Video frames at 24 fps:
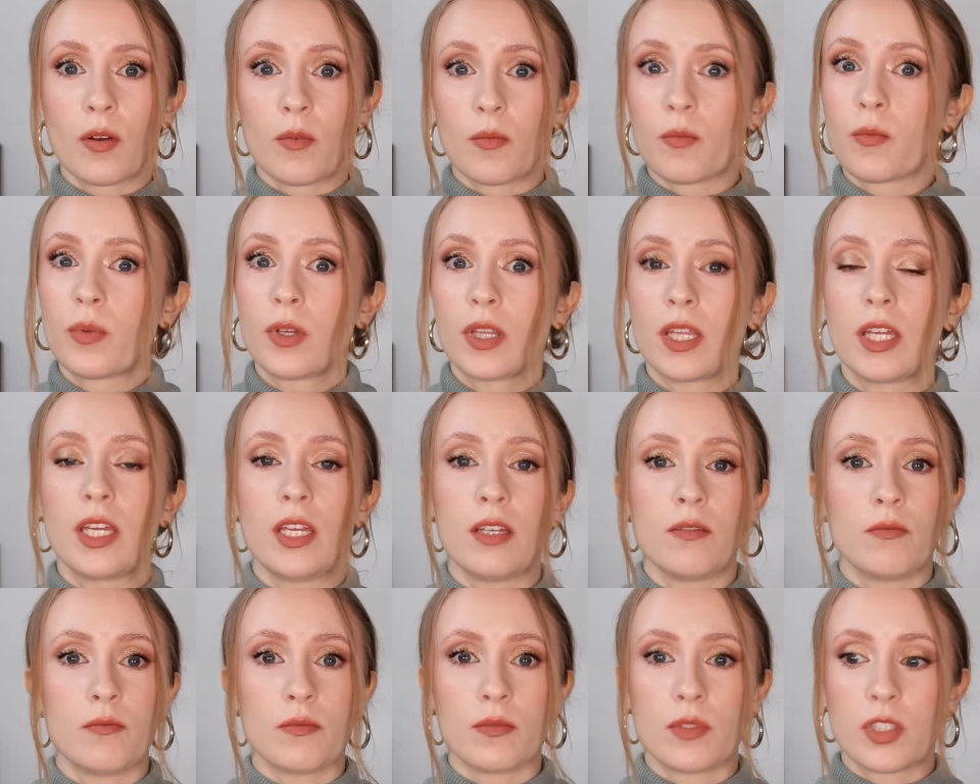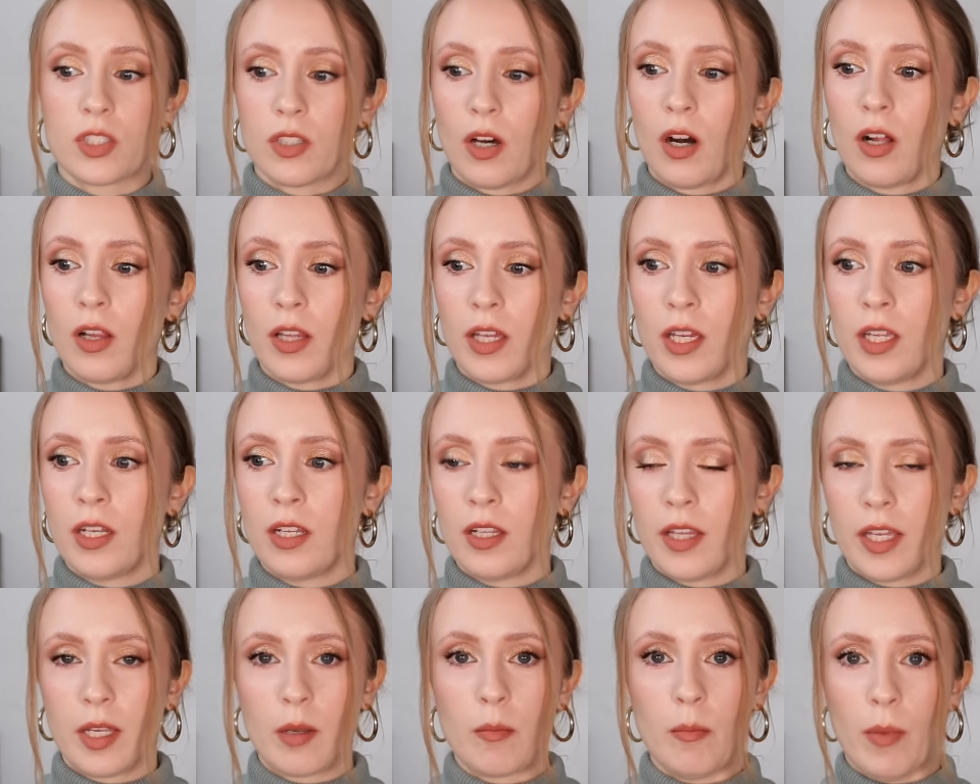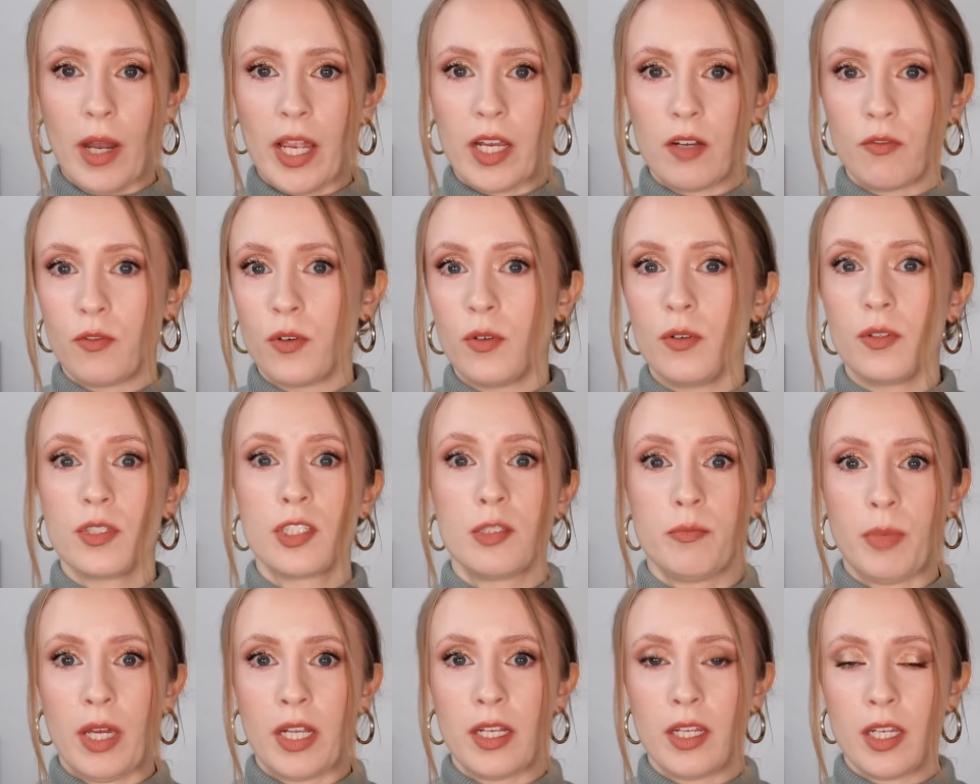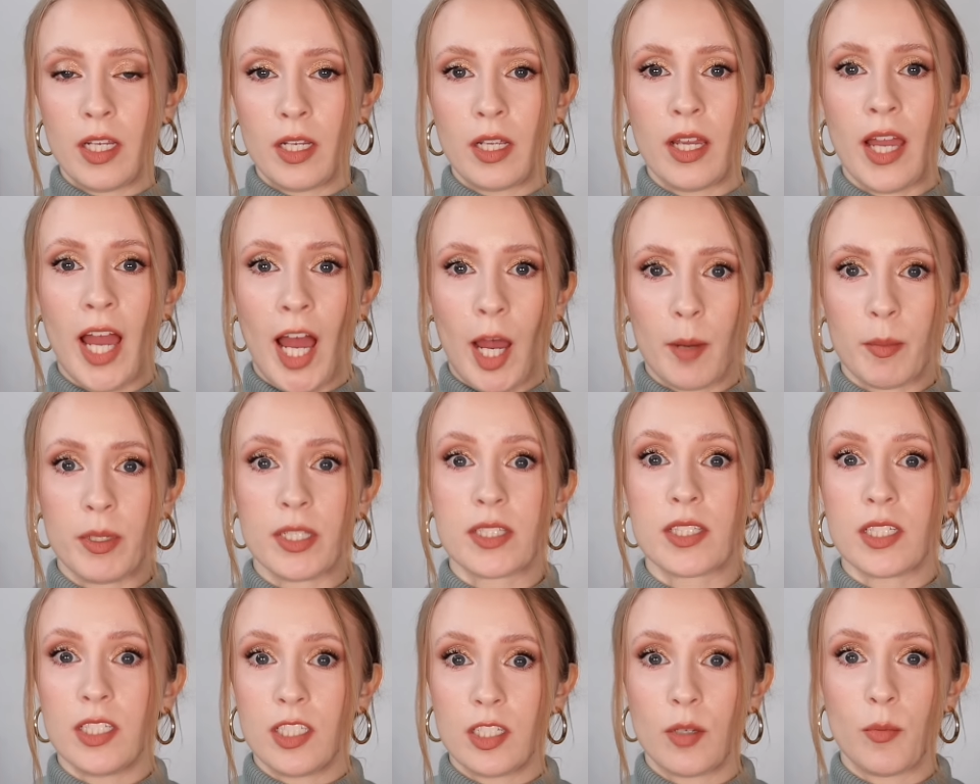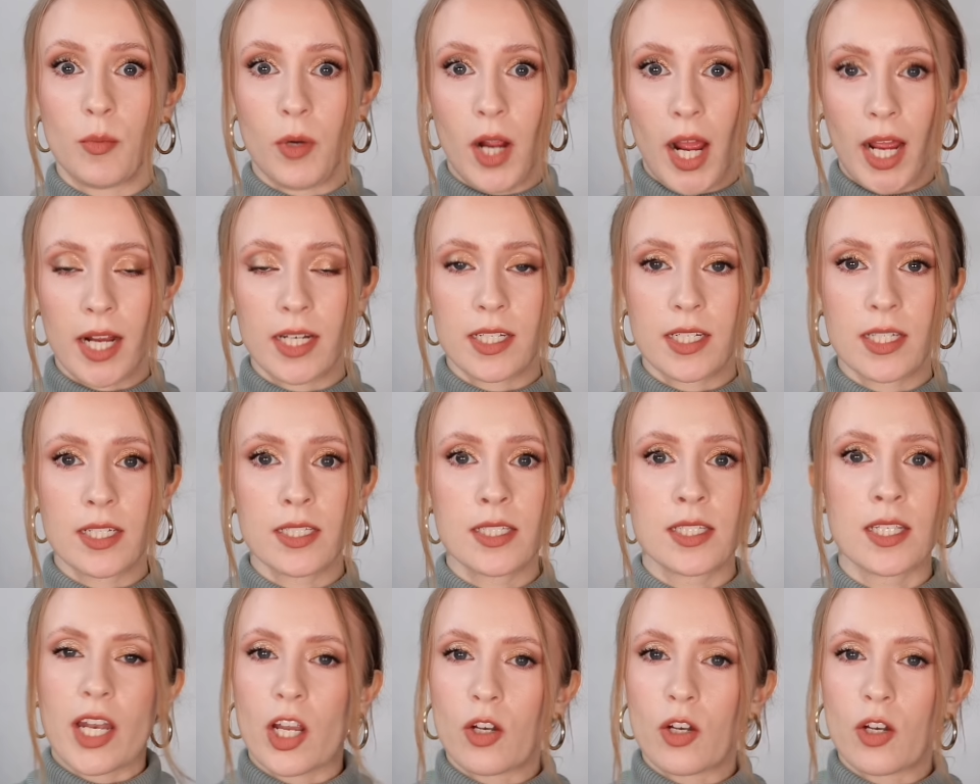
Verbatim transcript: really solid, like mindful spending habits into practice.